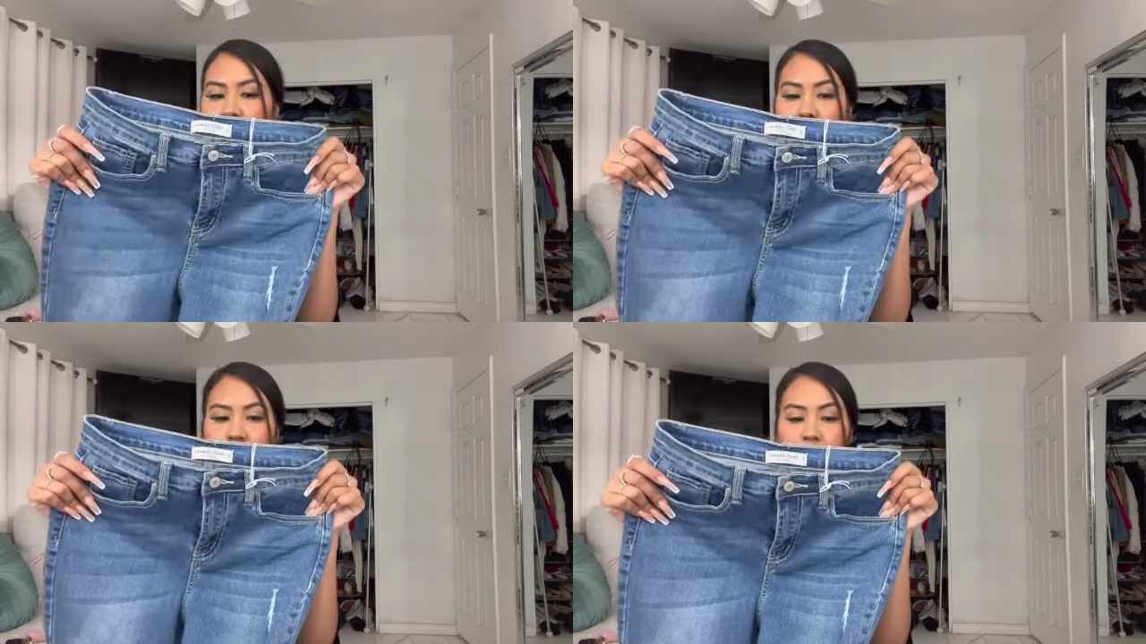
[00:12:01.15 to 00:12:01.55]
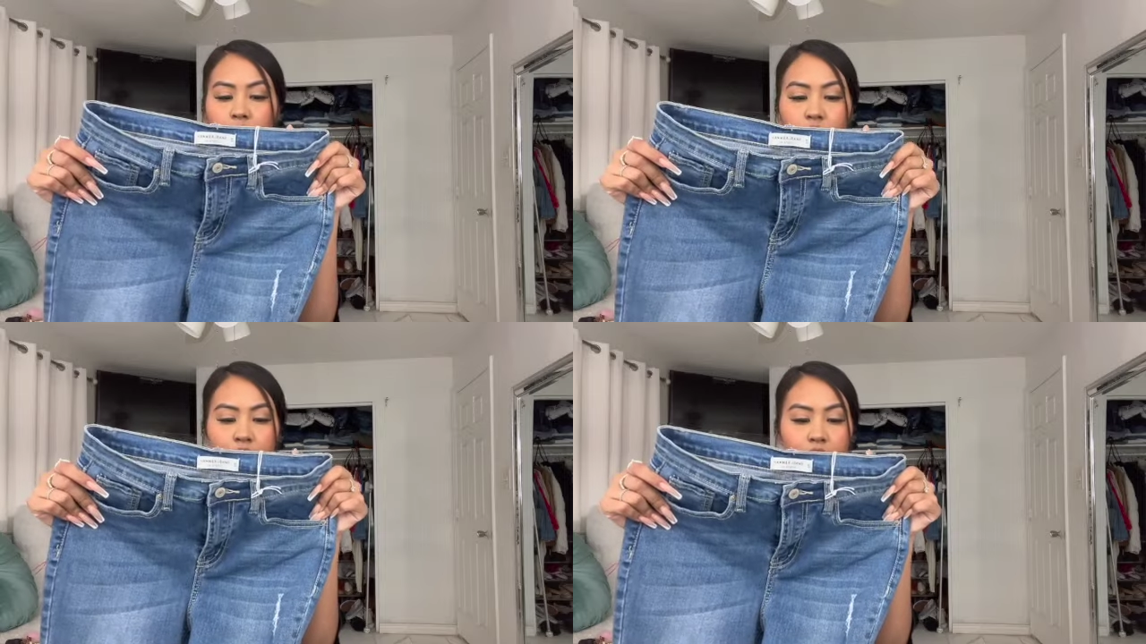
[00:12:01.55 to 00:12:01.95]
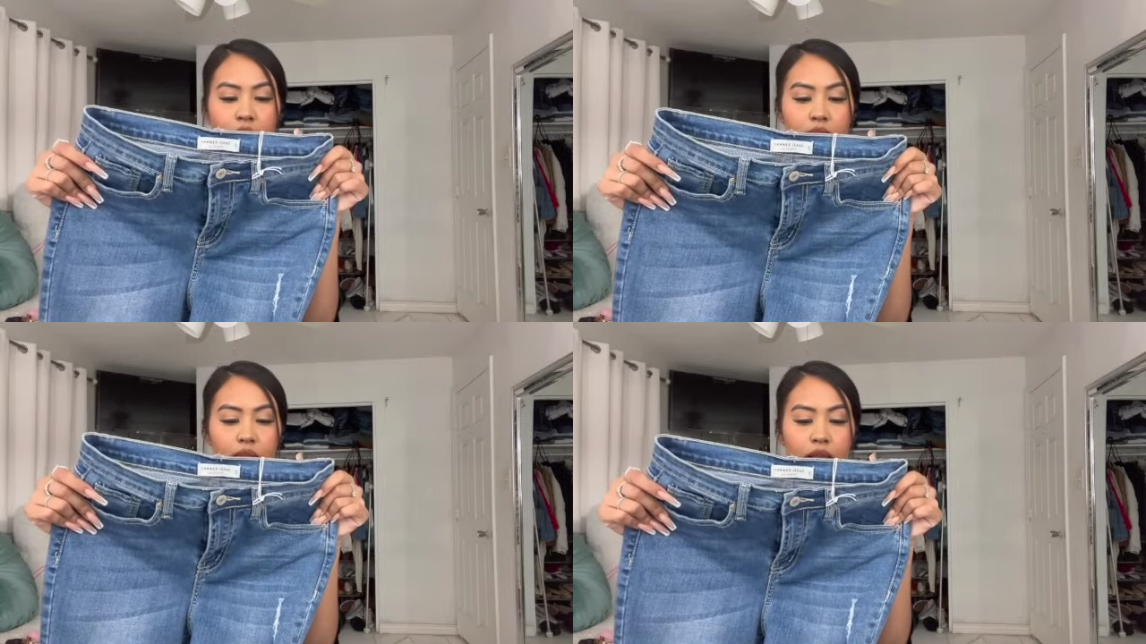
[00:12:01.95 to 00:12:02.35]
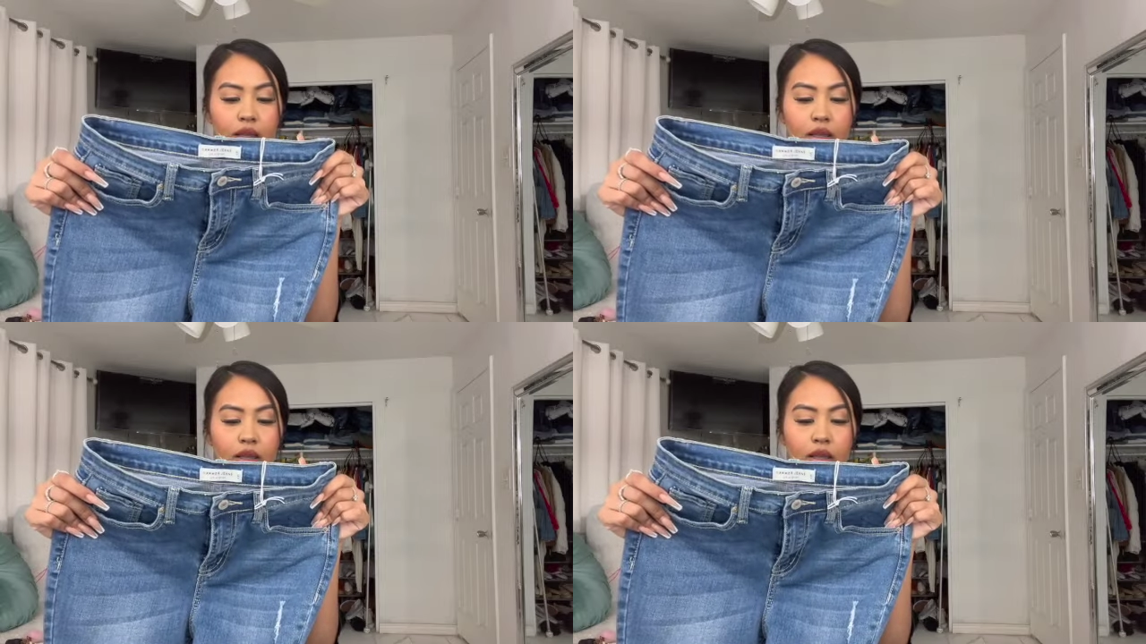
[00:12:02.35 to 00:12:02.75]
This was
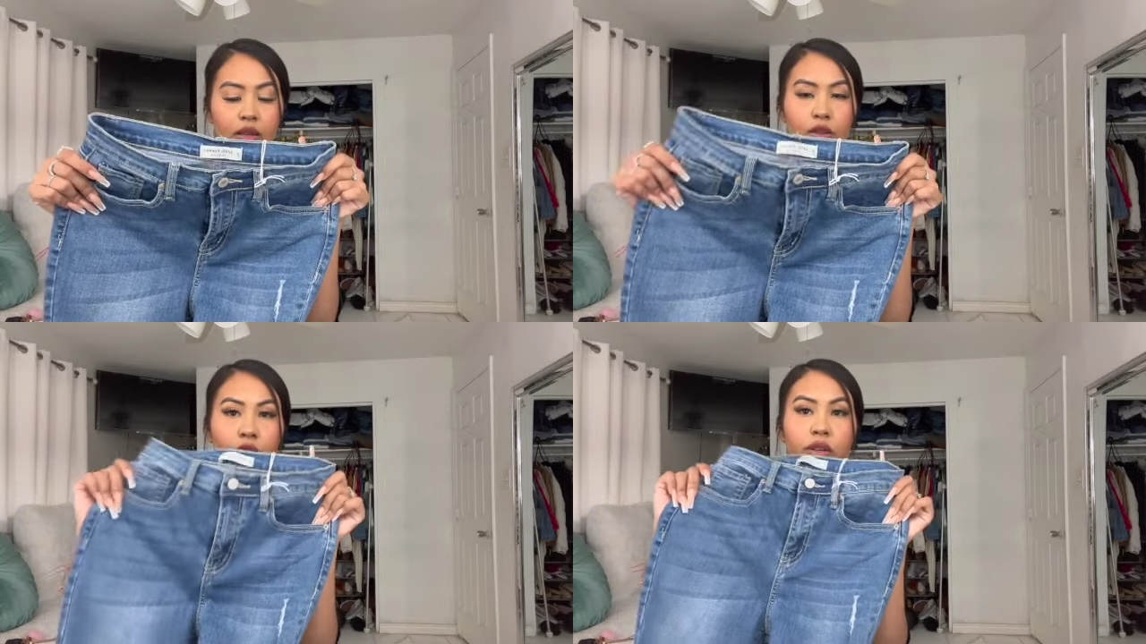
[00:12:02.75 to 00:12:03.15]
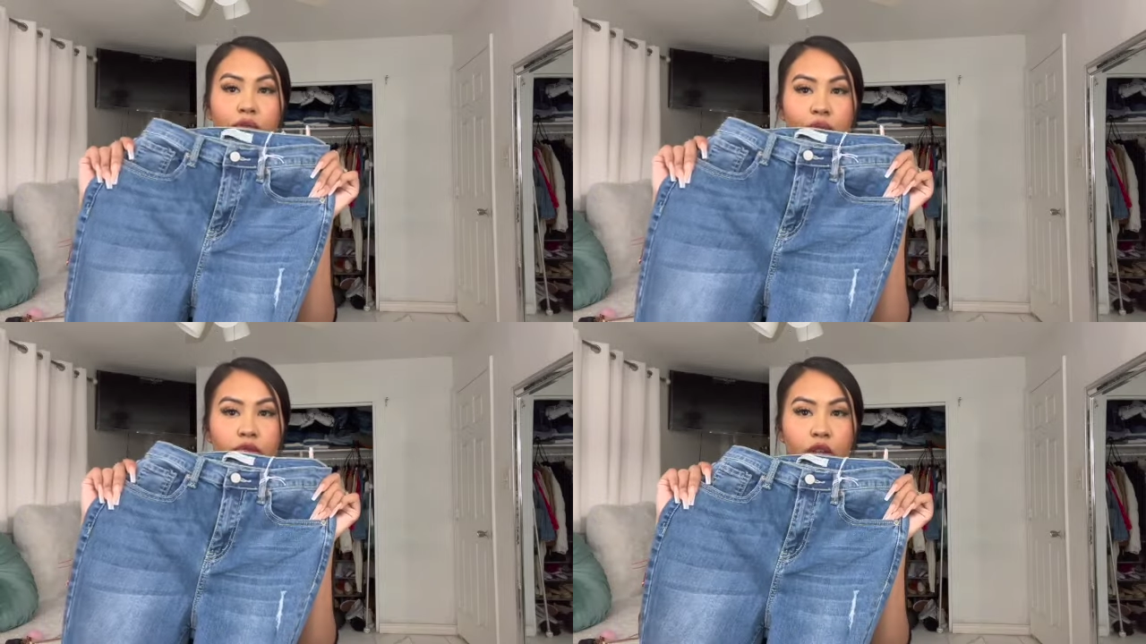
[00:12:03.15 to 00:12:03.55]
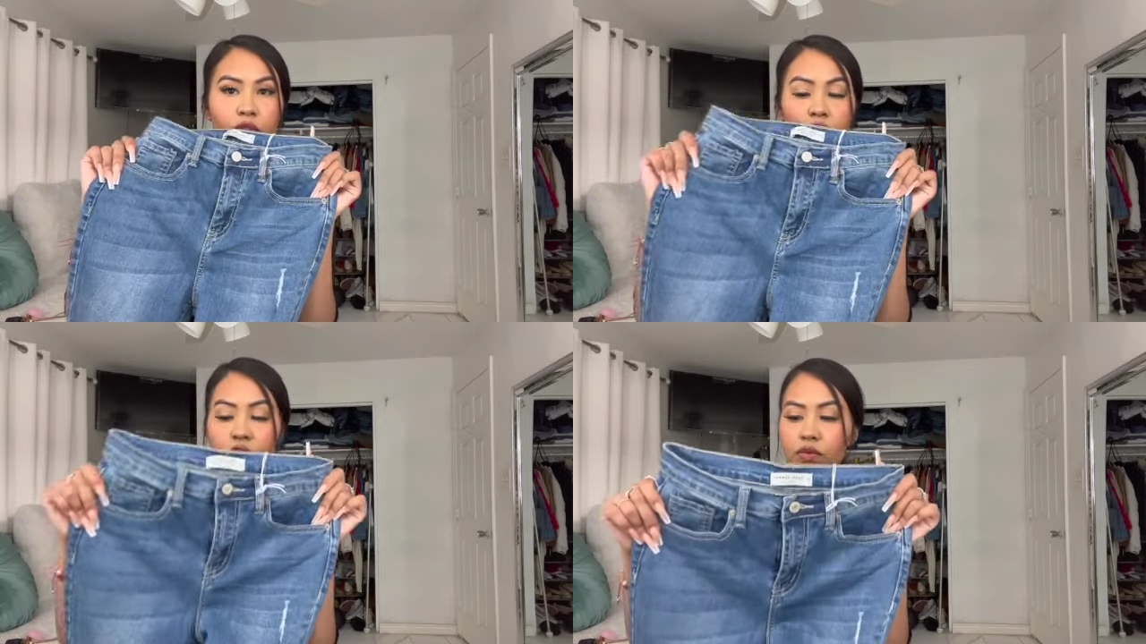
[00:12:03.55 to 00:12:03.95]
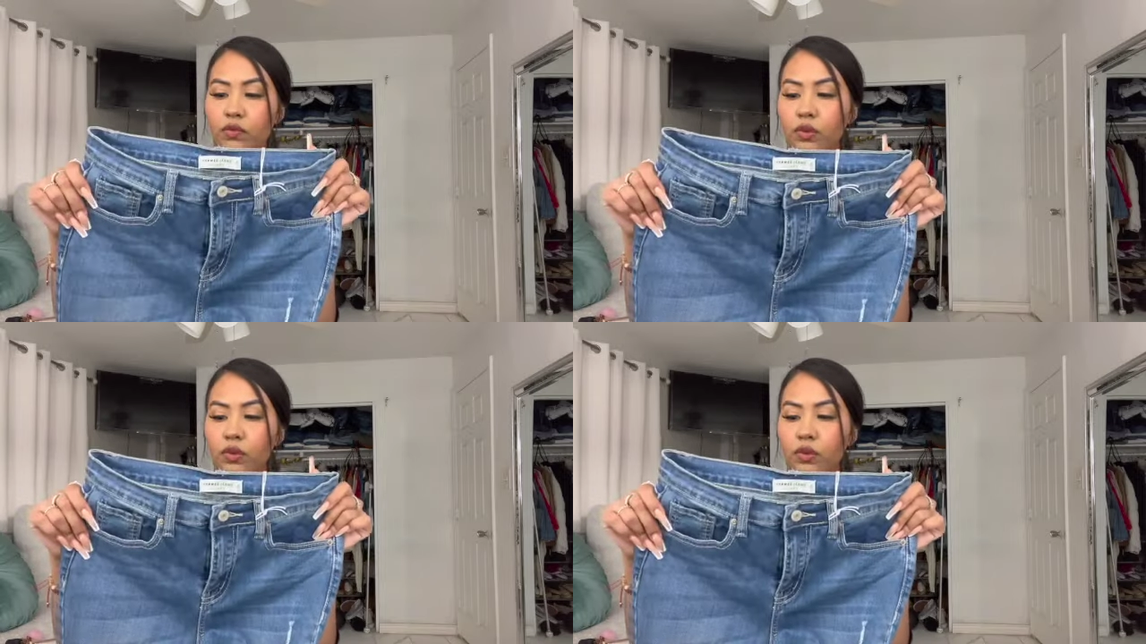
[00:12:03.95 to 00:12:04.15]
$35